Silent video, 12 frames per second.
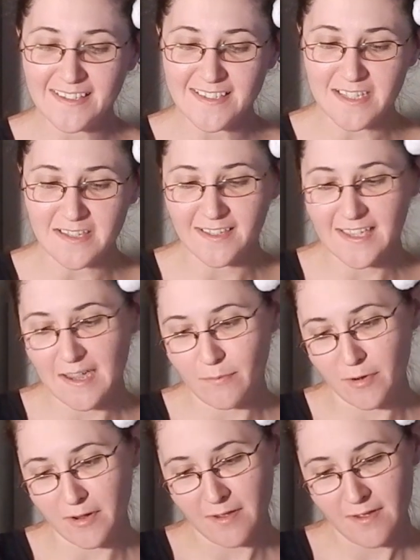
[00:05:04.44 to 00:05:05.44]
kids on the
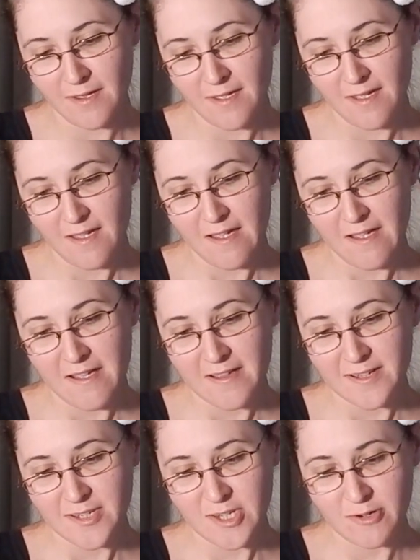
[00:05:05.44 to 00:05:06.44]
camera.
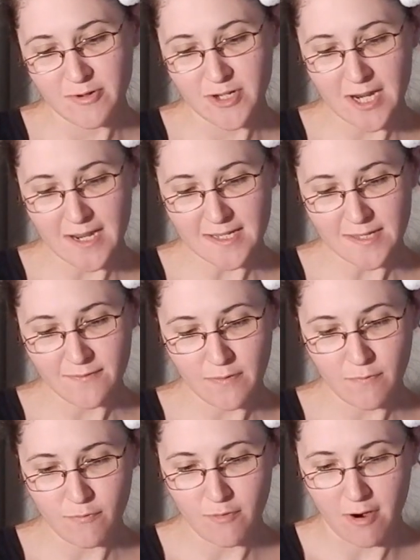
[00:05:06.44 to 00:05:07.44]
To Jess
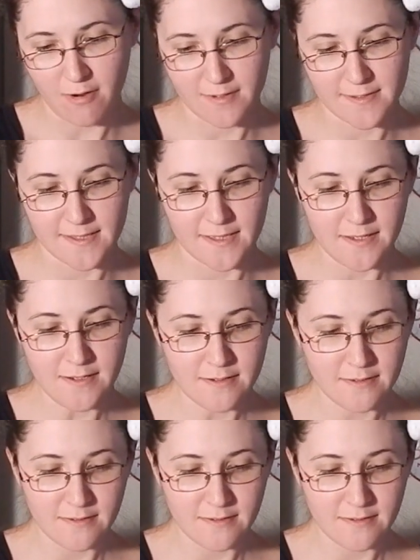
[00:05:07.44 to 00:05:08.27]
from Roxy.